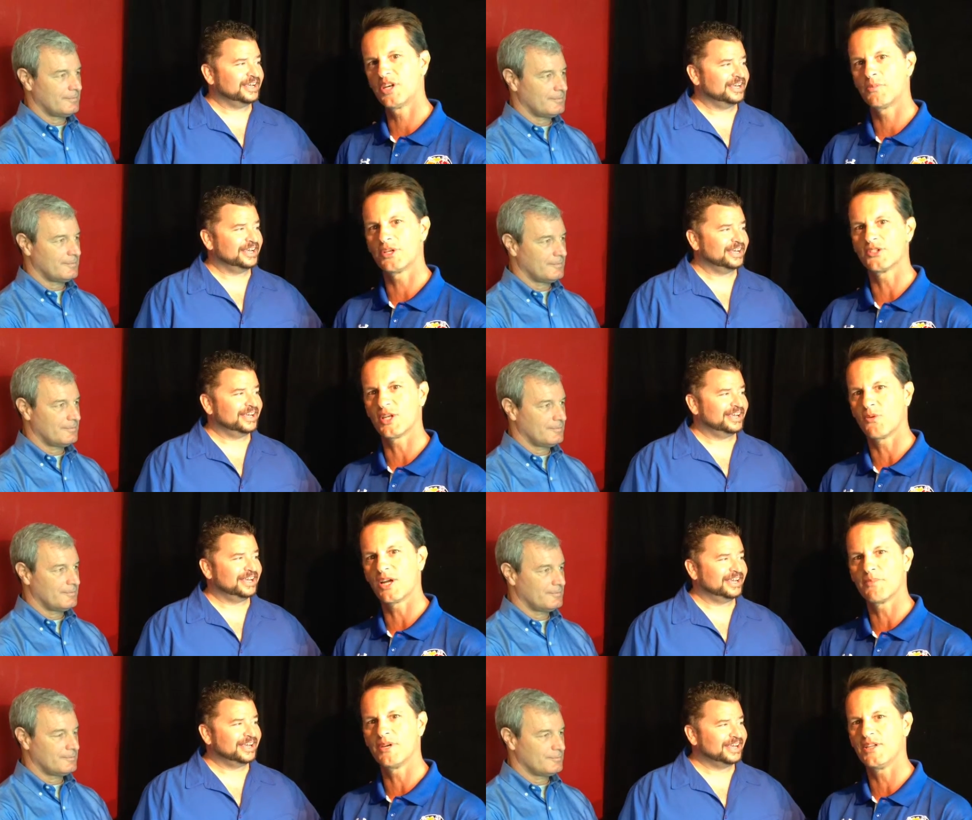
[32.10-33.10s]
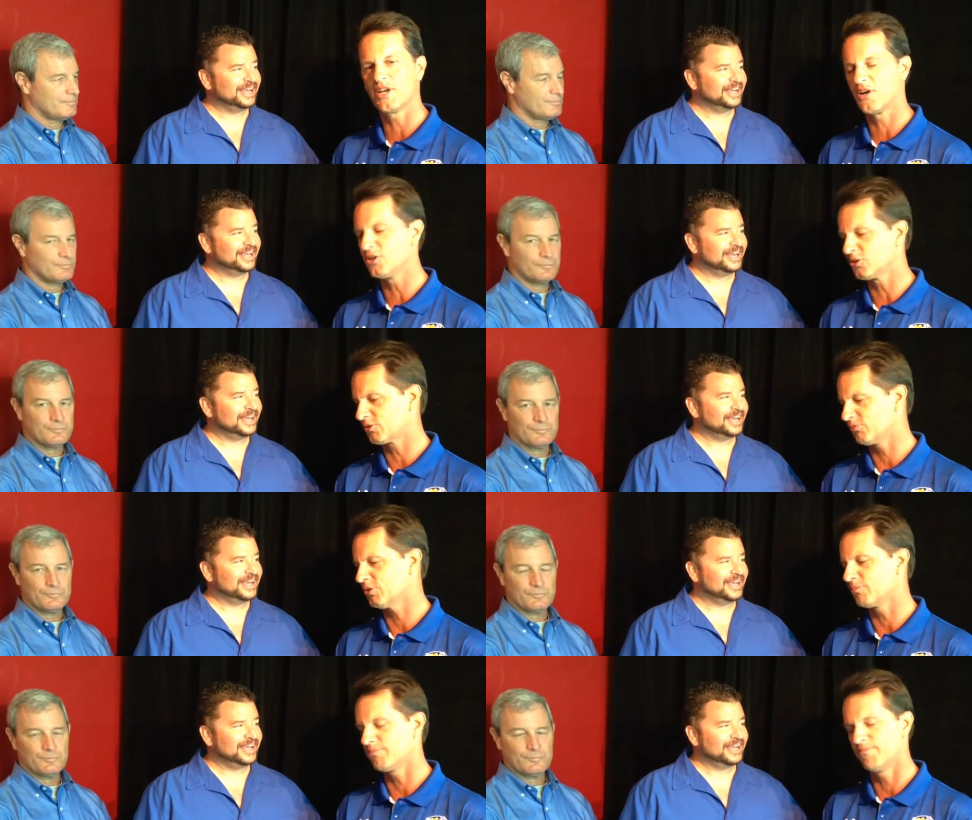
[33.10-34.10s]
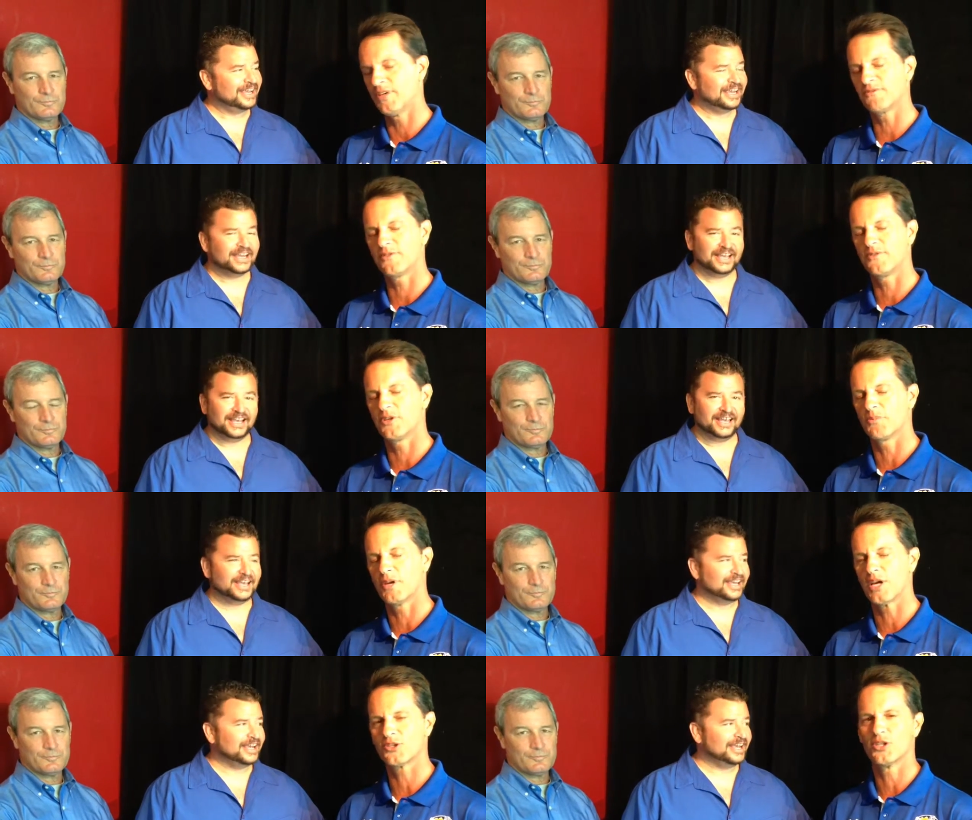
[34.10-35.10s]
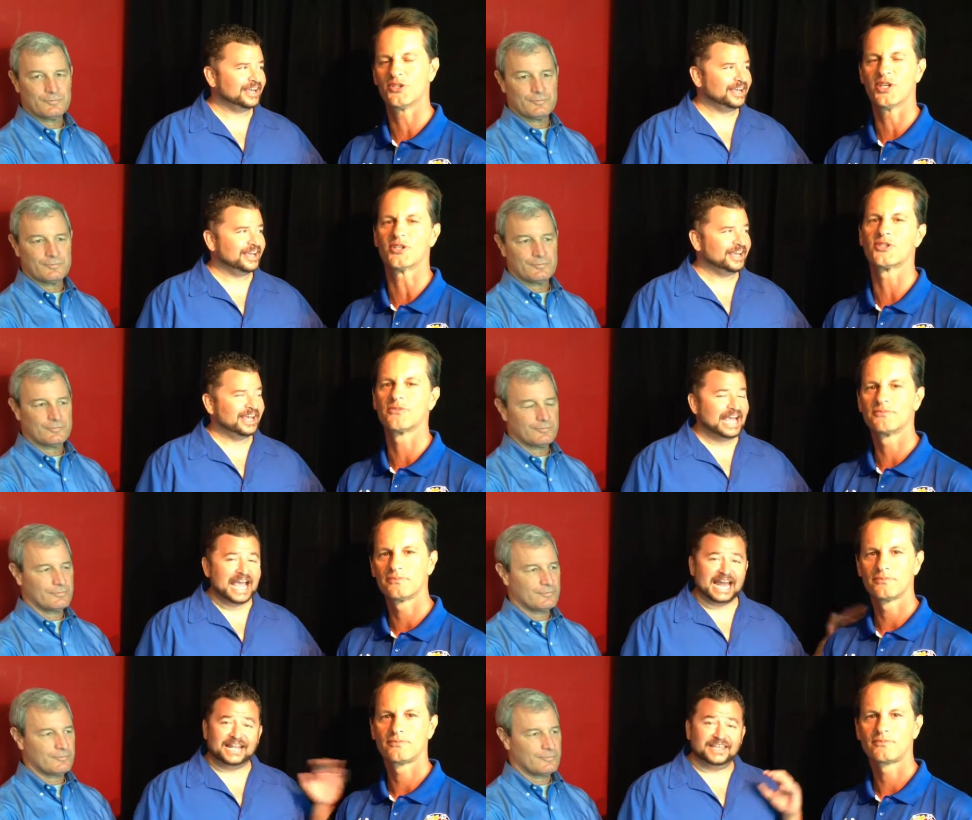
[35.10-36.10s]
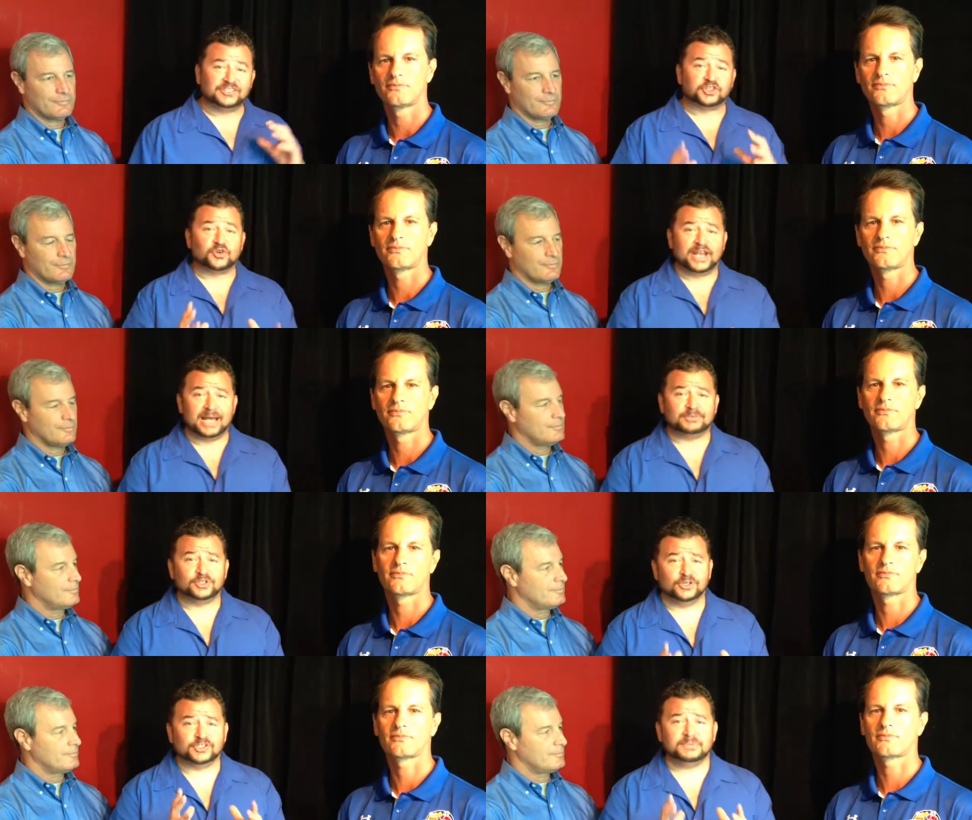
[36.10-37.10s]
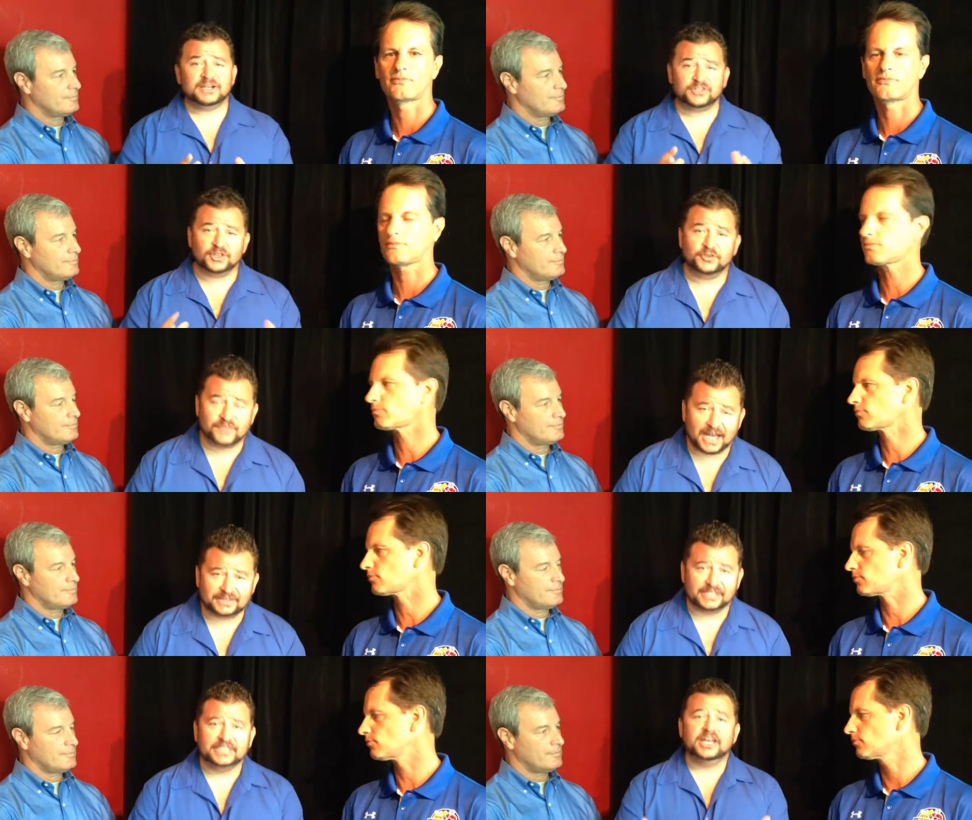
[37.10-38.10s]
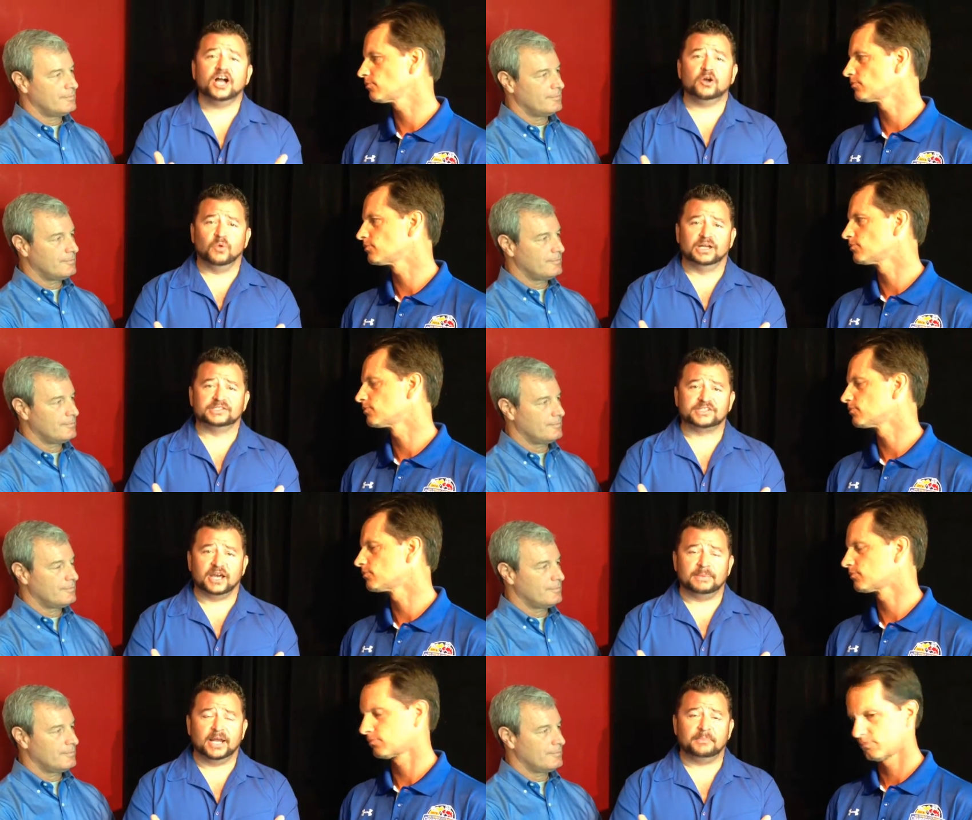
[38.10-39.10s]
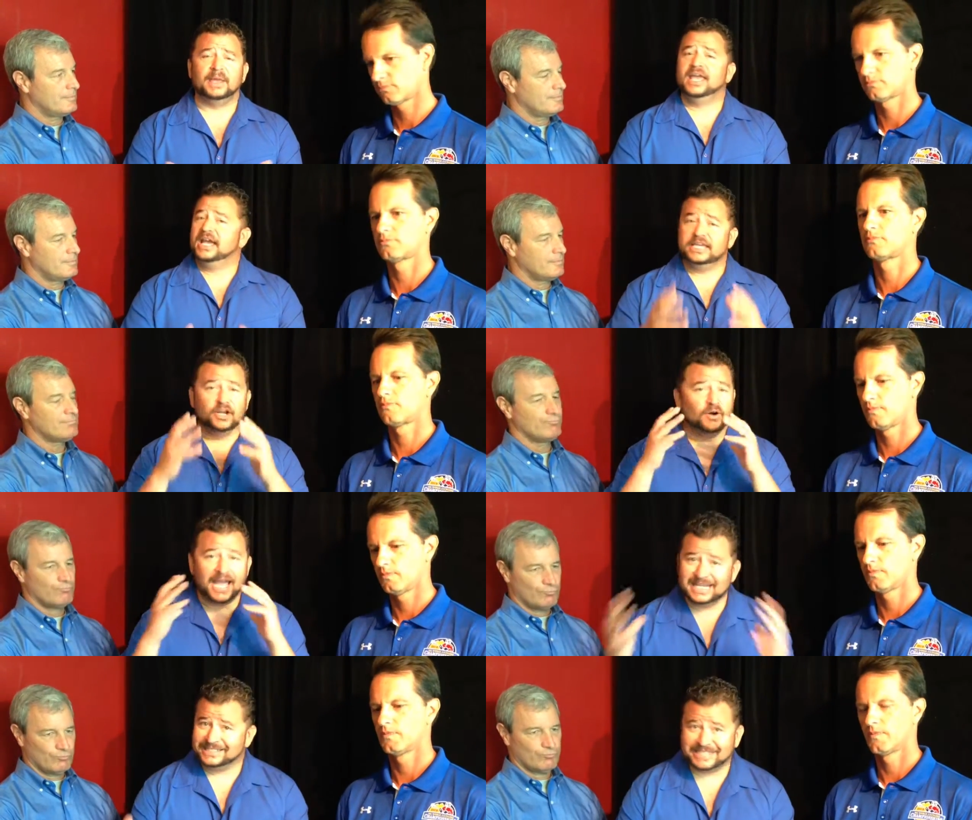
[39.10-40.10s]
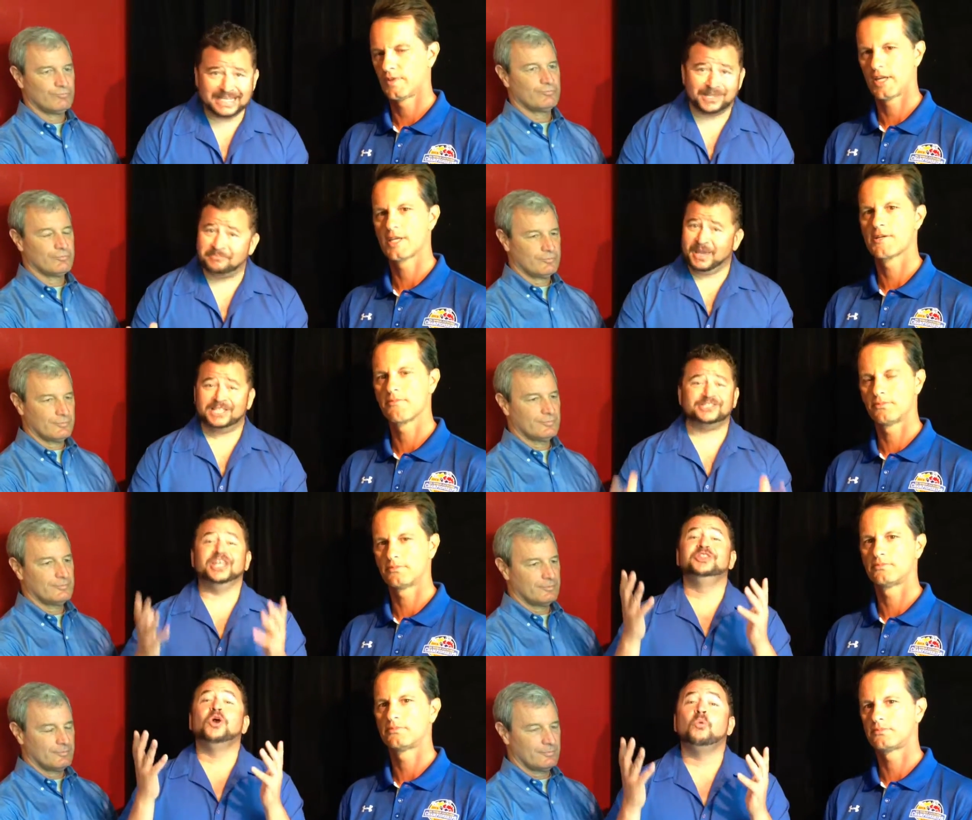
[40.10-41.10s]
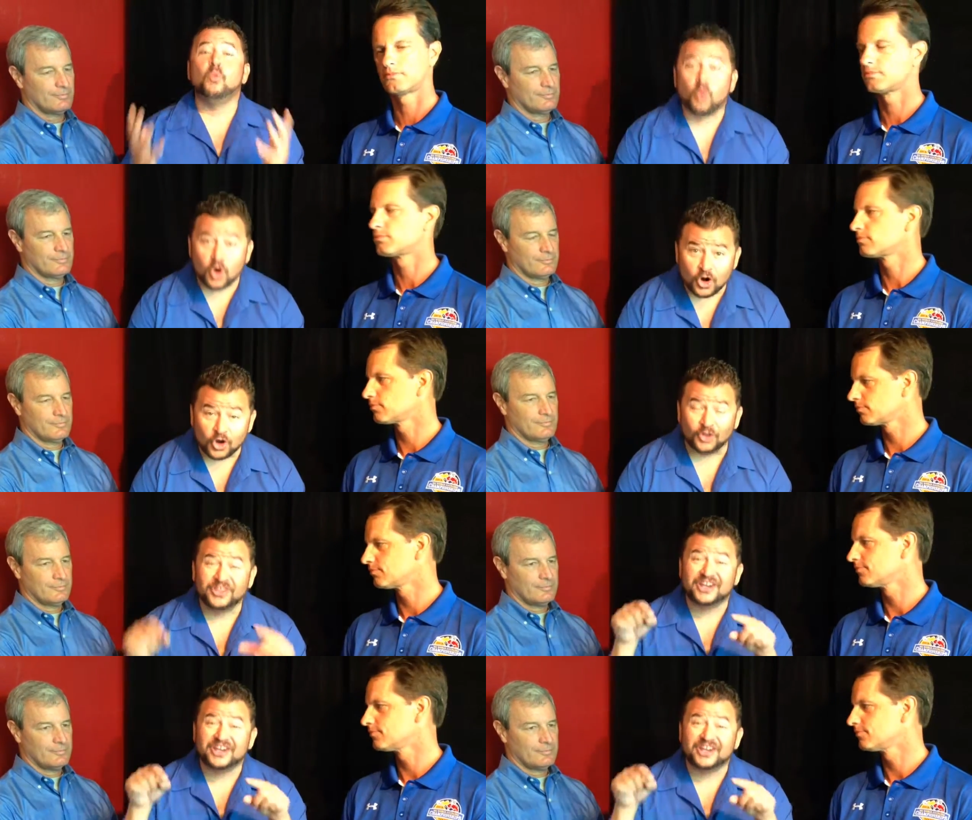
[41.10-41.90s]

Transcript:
Speaker 1: are there because they want to be there, and you'll definitely feel the passion it takes.
Speaker 2: And I think it's a great opportunity, especially if you've got the young ones coming up. You know, hey, see the best in the world.